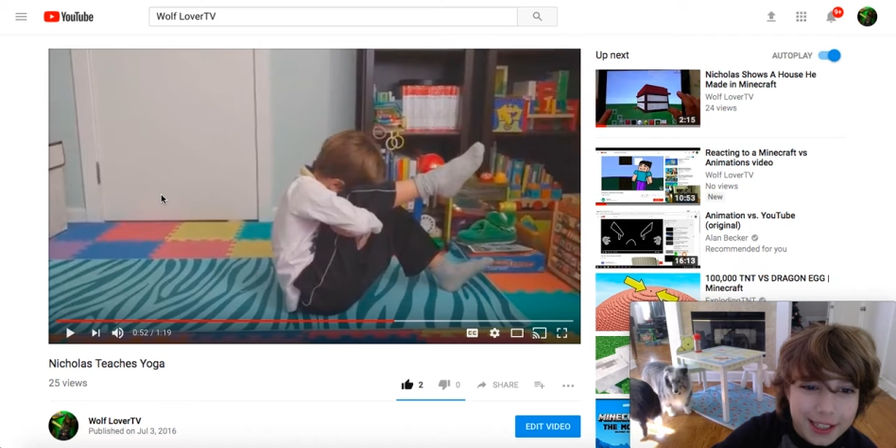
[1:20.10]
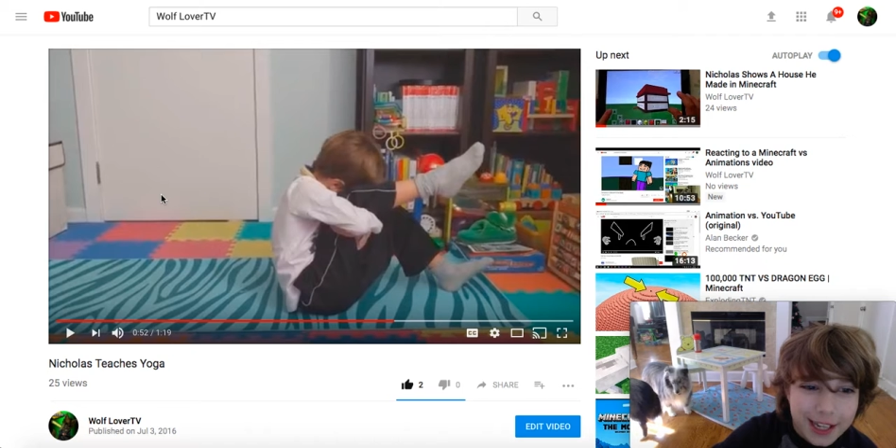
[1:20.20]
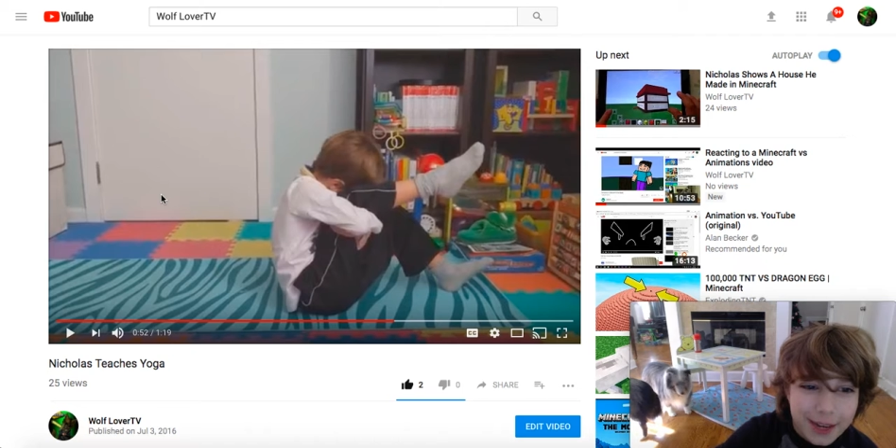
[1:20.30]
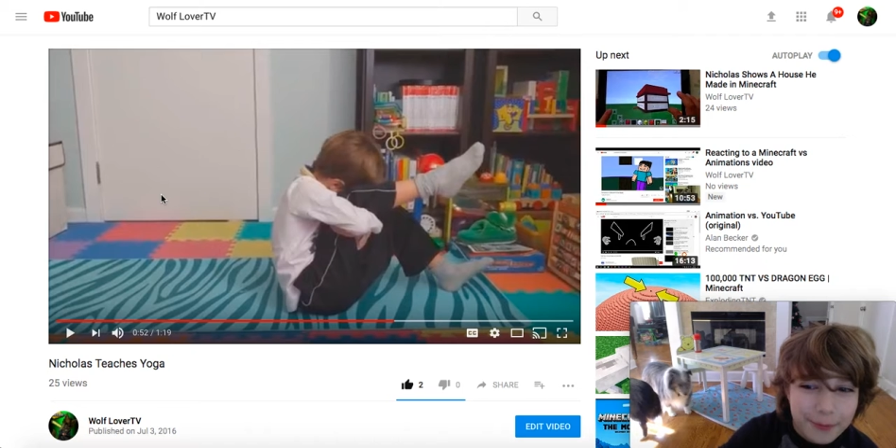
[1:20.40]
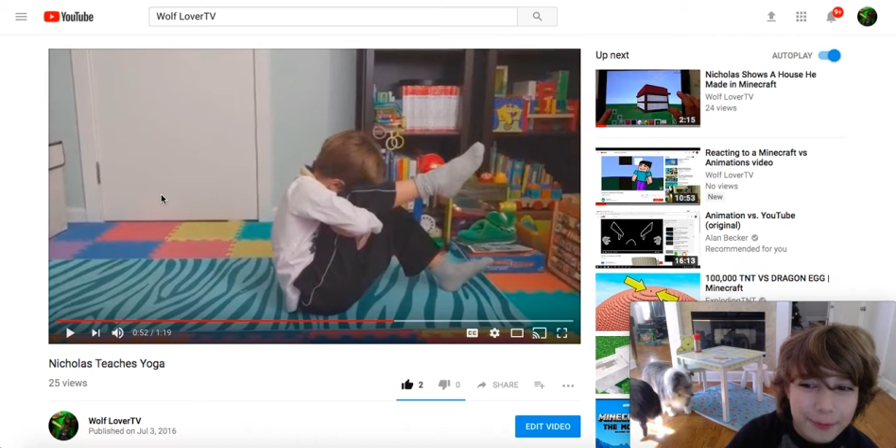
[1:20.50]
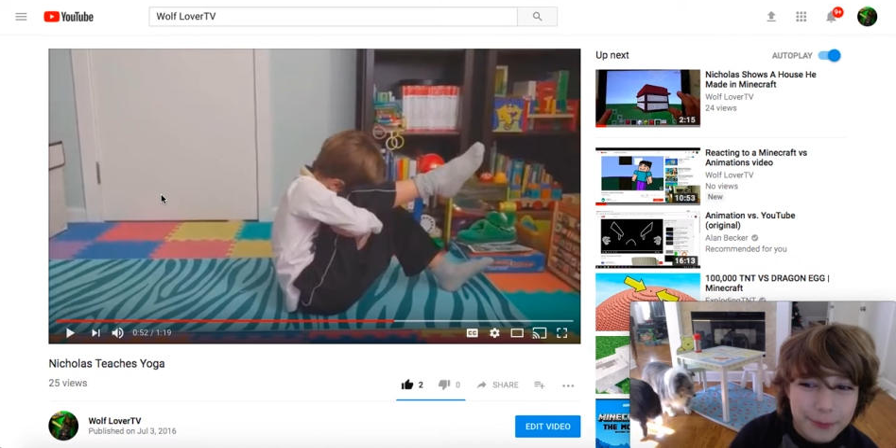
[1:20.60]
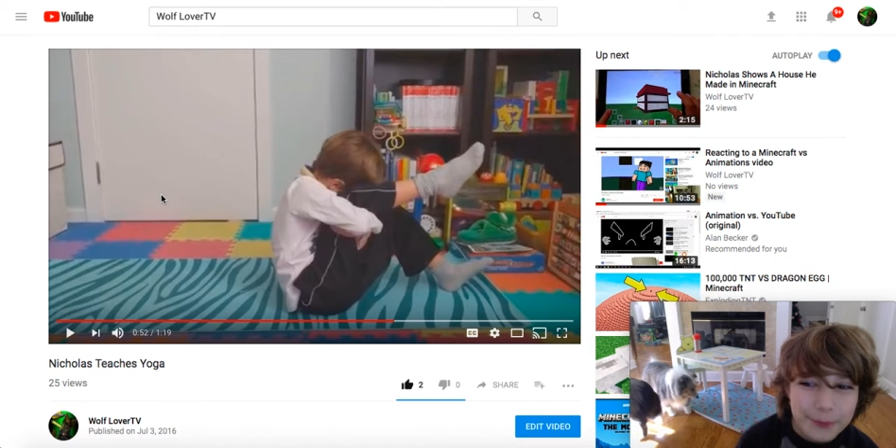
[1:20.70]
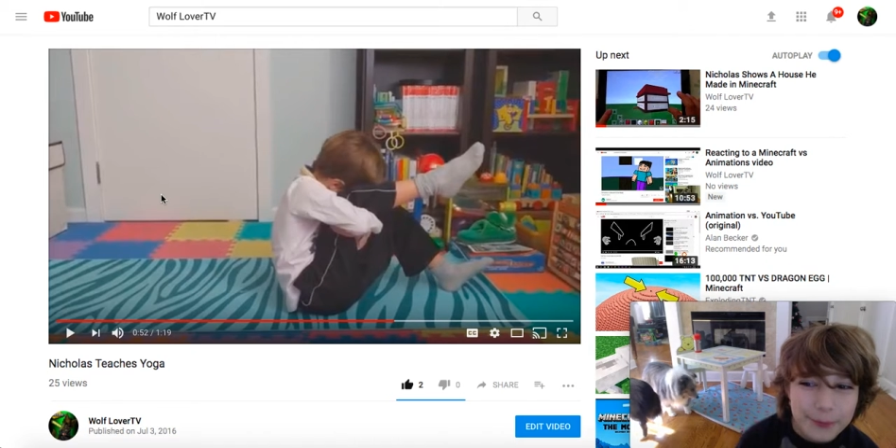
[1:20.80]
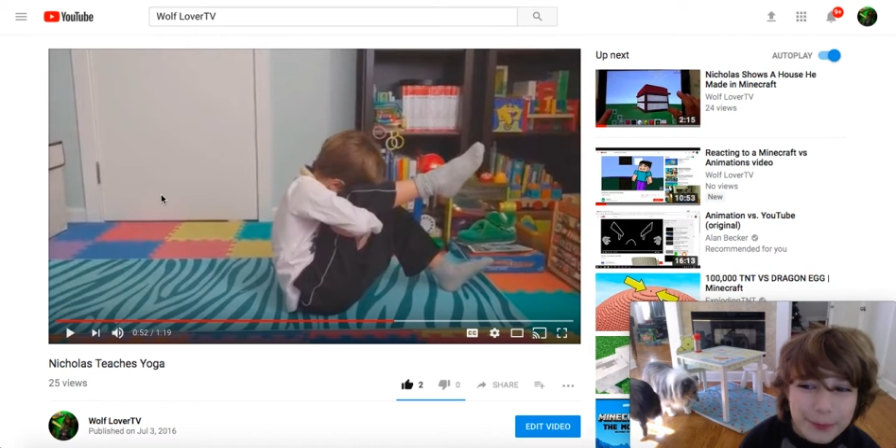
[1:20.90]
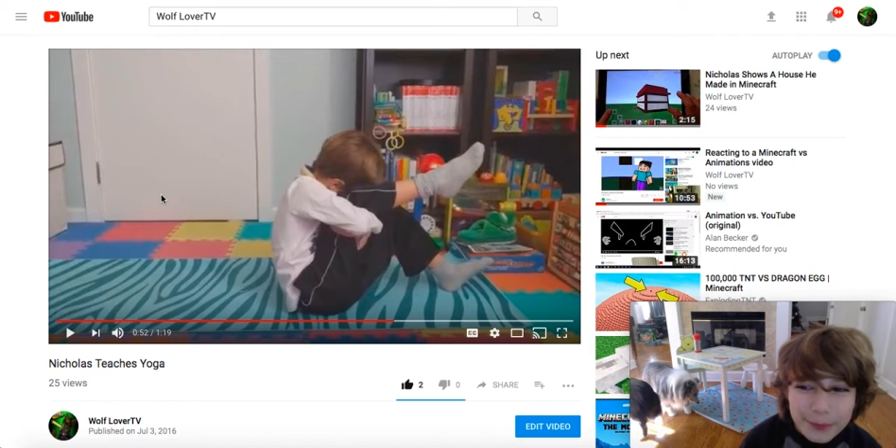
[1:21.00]
like I'm
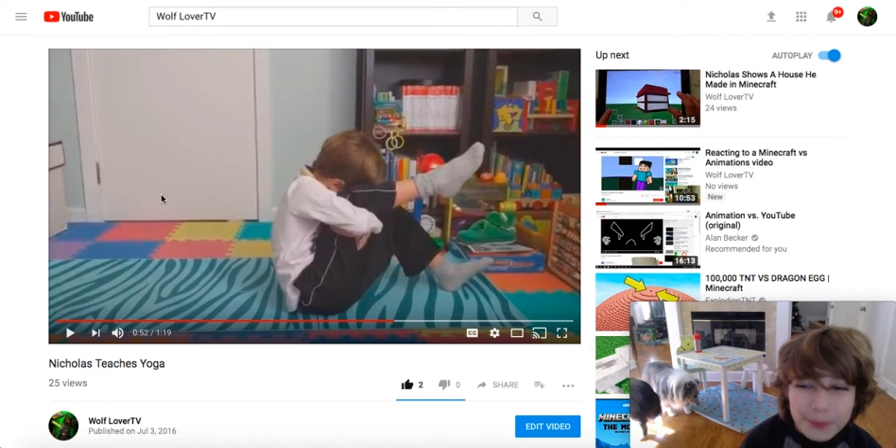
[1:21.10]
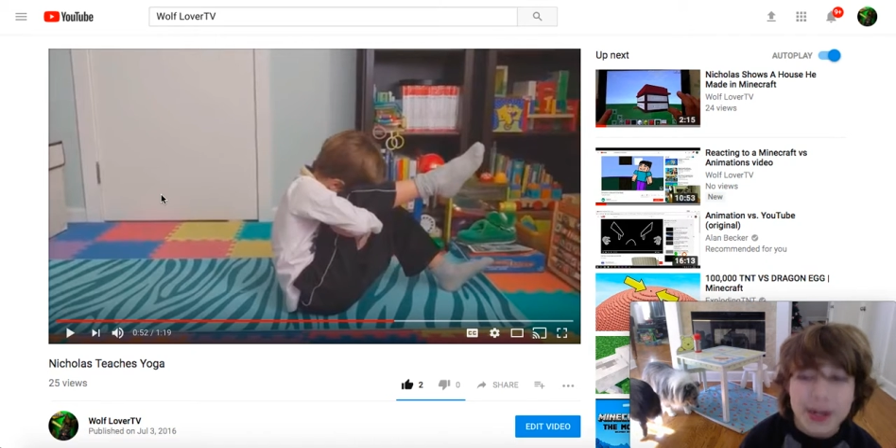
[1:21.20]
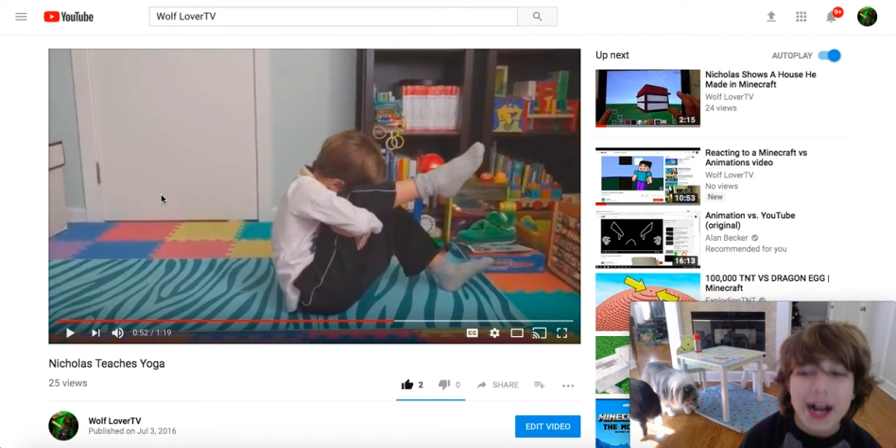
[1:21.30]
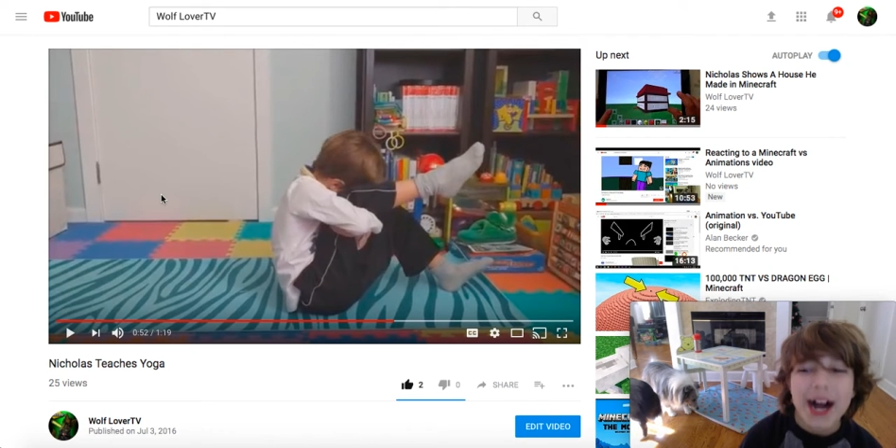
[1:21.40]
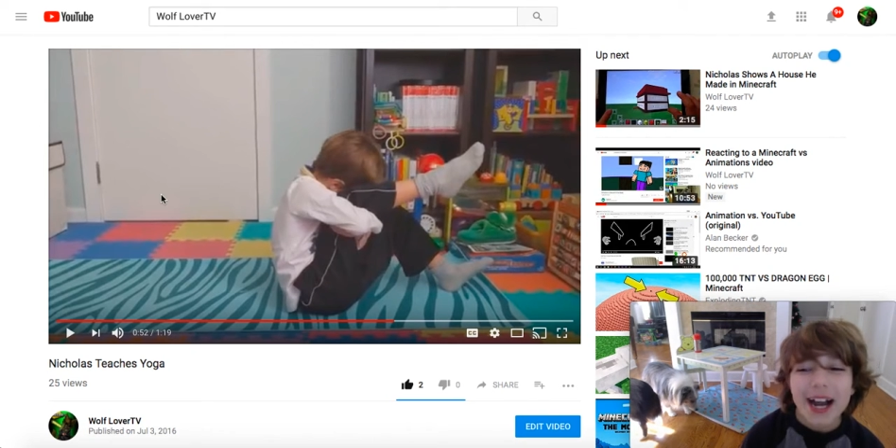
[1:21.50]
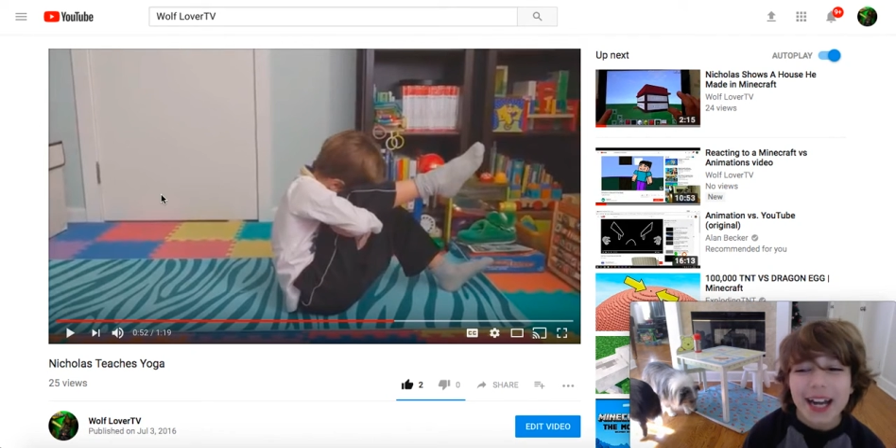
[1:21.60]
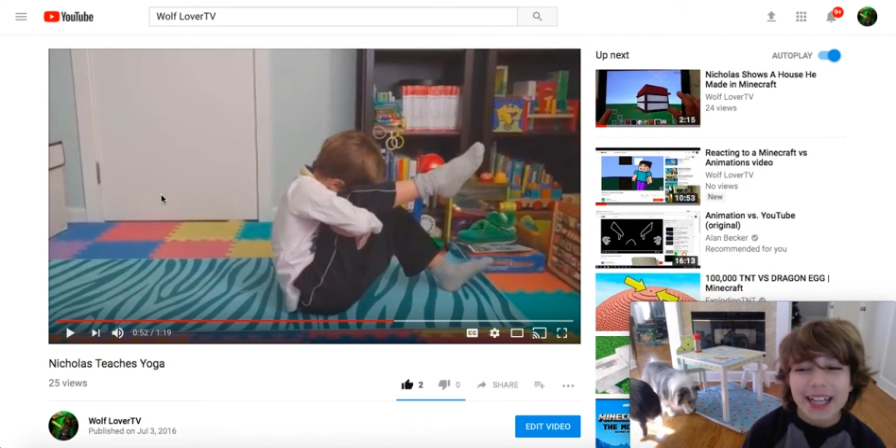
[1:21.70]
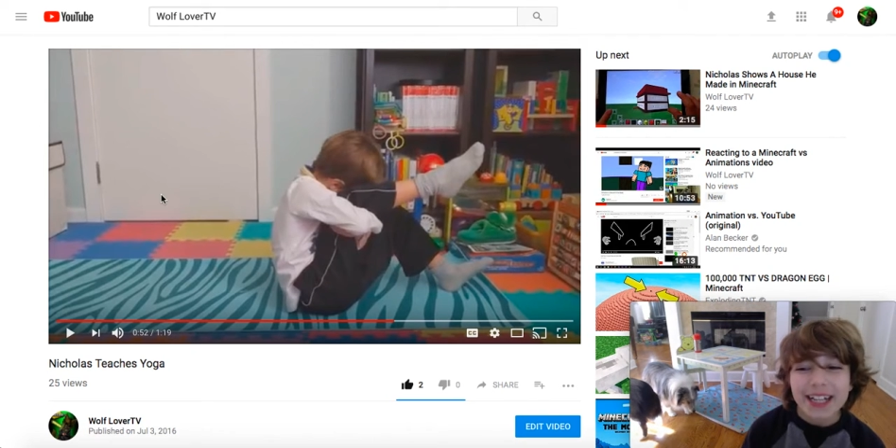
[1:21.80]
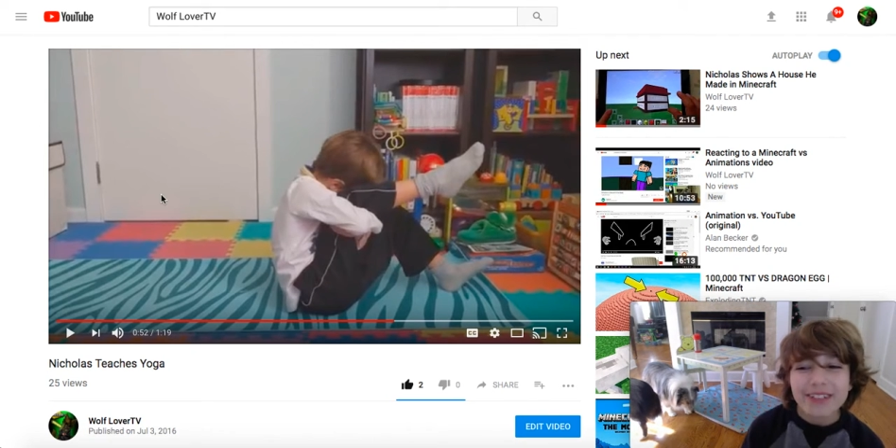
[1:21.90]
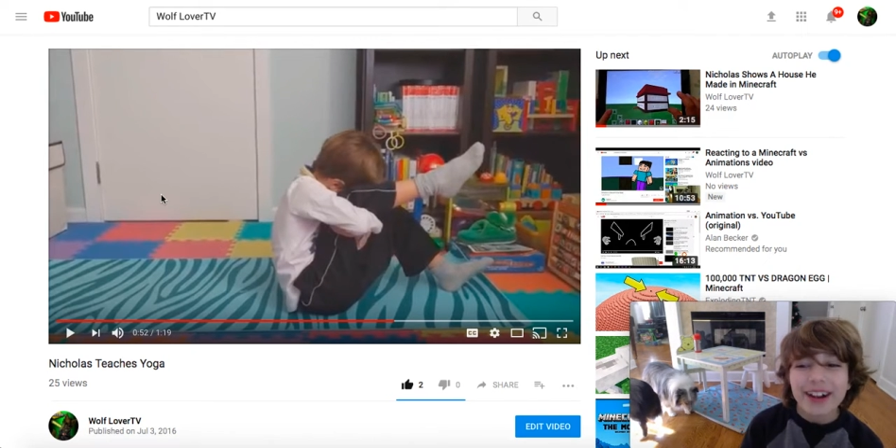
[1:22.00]
hiding